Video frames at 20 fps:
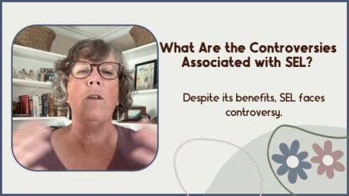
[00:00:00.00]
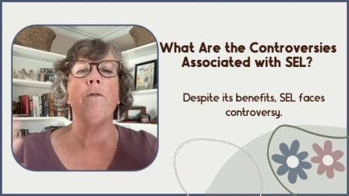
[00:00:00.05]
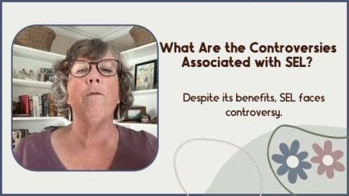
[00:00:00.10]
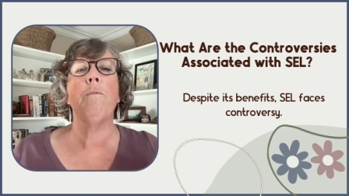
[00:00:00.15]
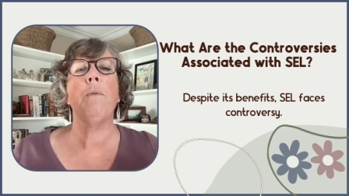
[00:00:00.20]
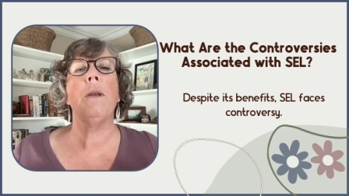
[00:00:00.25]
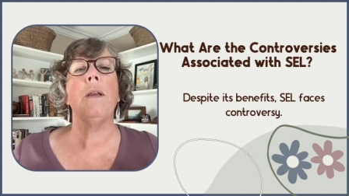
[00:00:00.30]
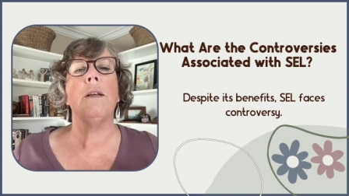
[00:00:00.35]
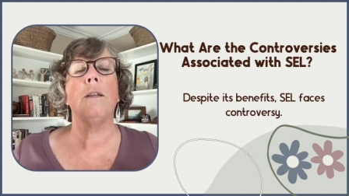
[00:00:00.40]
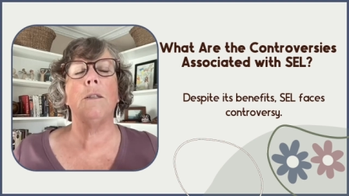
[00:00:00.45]
never
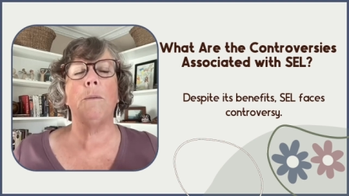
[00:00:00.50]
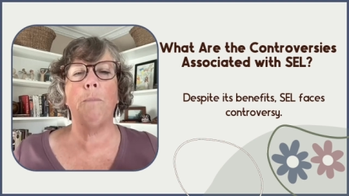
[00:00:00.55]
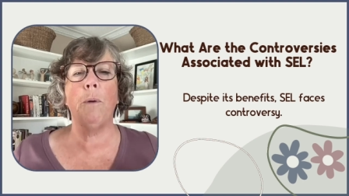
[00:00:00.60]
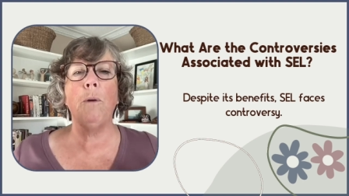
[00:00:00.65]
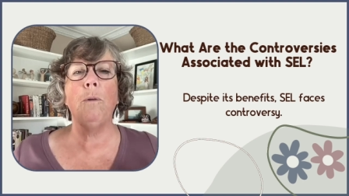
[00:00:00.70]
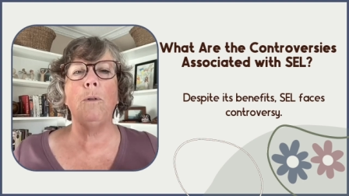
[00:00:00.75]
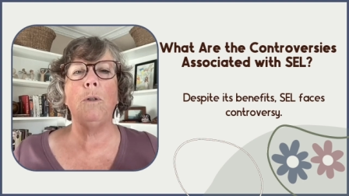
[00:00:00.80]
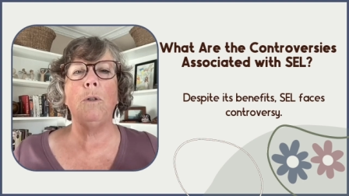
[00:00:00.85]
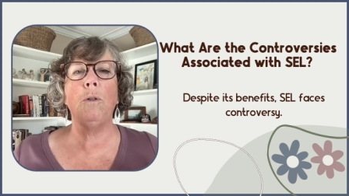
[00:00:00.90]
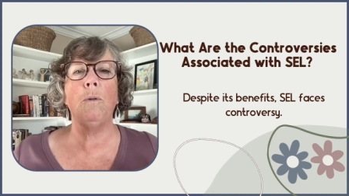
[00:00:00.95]
been
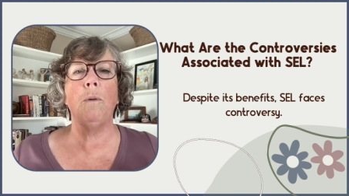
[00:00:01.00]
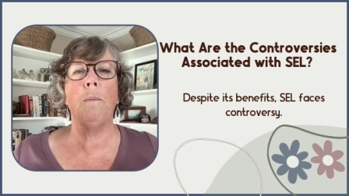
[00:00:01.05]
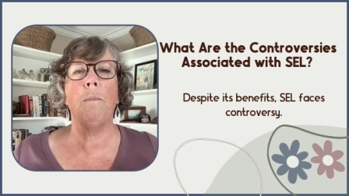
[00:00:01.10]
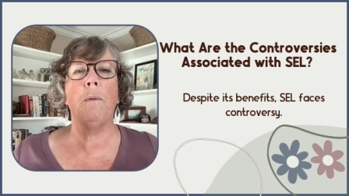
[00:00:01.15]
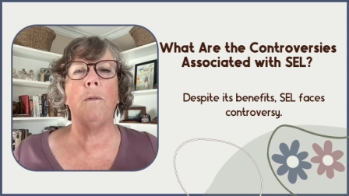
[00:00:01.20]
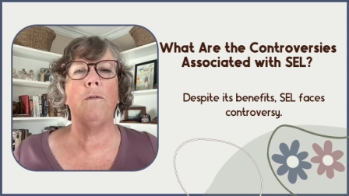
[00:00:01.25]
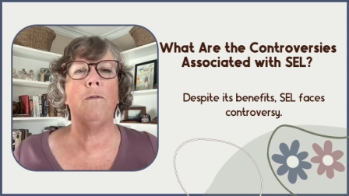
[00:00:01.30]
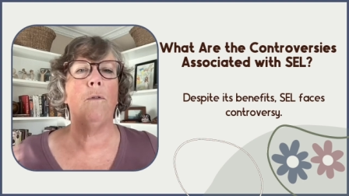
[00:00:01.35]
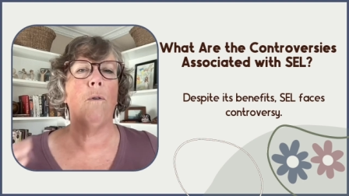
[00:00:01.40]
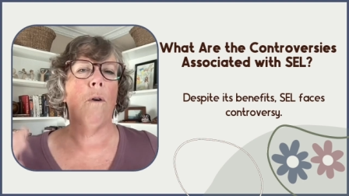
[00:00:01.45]
exposed to it
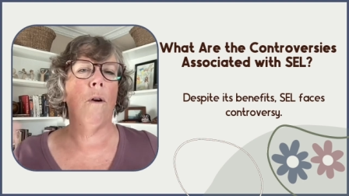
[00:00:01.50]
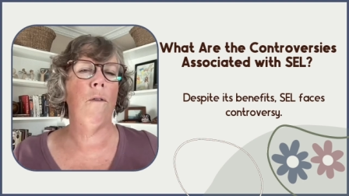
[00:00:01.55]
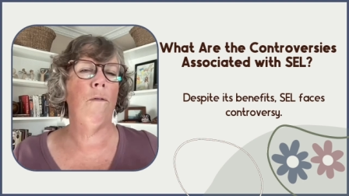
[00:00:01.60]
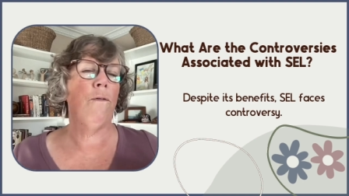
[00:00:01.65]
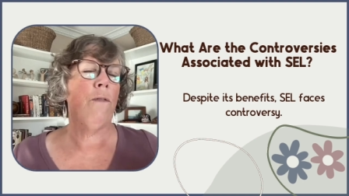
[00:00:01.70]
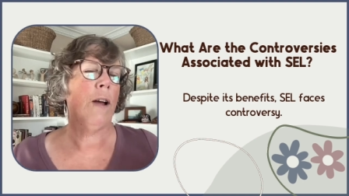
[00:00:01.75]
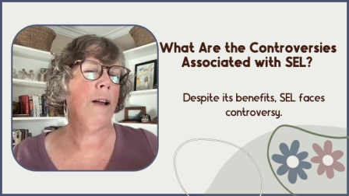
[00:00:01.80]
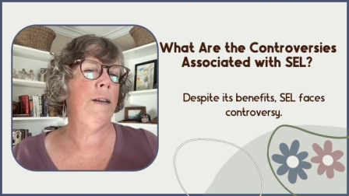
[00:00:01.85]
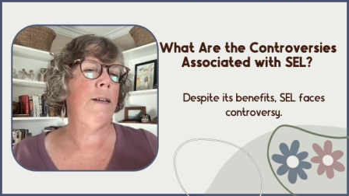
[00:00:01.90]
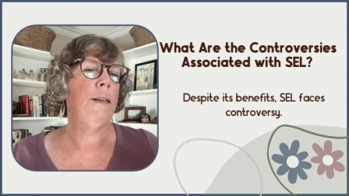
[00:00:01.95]
before
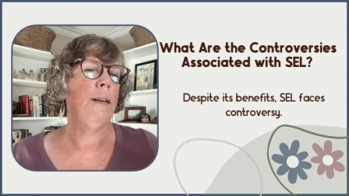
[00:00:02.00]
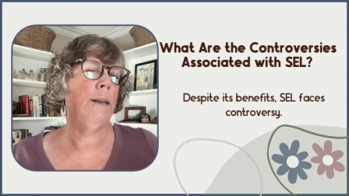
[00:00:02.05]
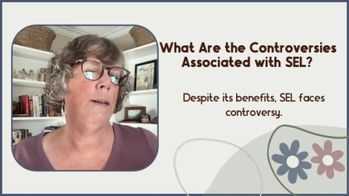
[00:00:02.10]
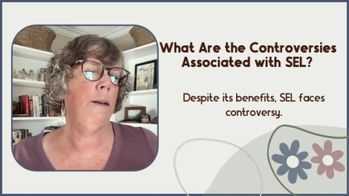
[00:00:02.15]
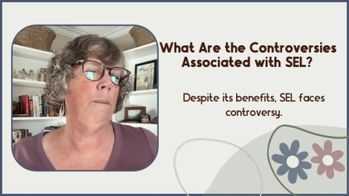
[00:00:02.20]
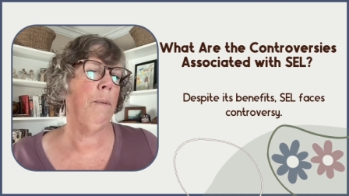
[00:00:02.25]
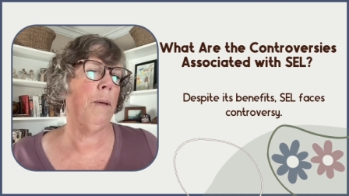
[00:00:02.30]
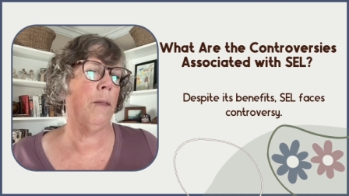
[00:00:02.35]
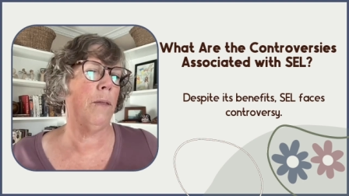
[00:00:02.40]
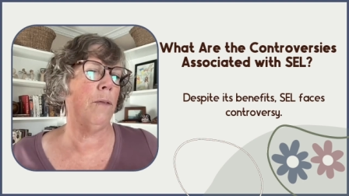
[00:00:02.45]
find it a
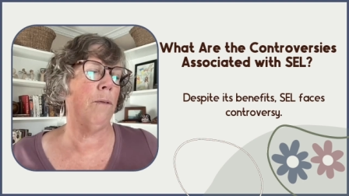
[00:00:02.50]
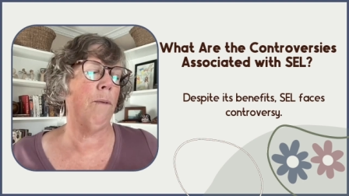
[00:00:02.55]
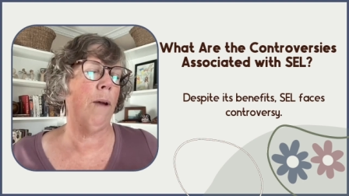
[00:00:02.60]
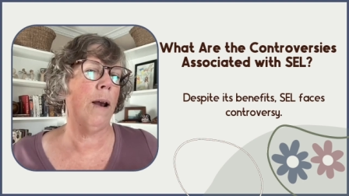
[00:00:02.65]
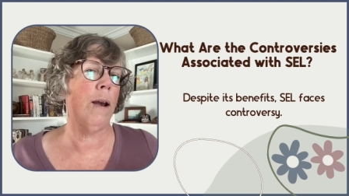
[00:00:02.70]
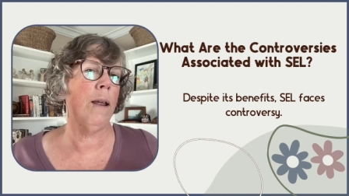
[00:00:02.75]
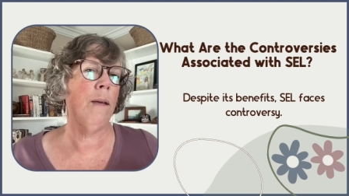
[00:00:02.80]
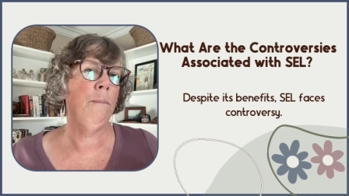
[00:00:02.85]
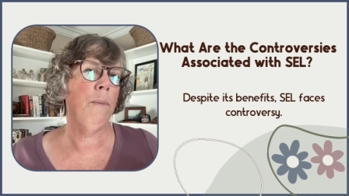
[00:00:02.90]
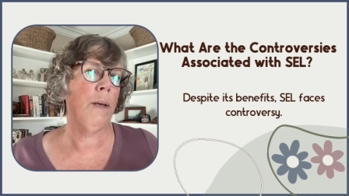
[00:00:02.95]
little bit
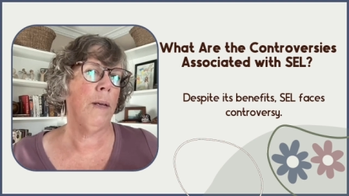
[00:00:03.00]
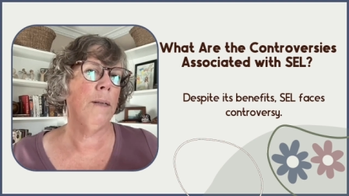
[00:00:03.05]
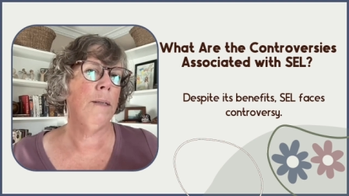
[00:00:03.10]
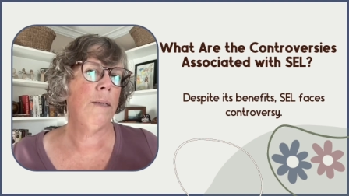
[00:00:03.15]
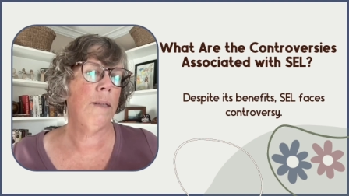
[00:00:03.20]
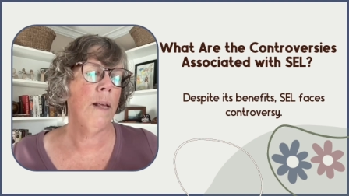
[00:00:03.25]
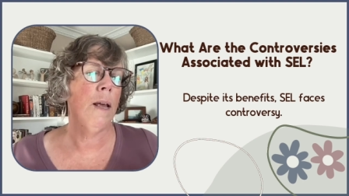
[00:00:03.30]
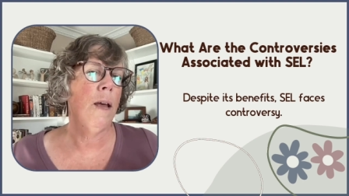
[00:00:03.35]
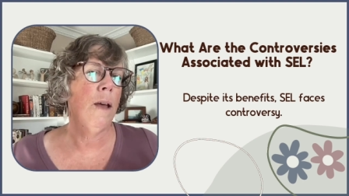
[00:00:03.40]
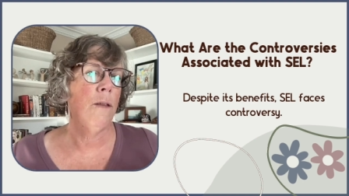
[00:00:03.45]
threatening because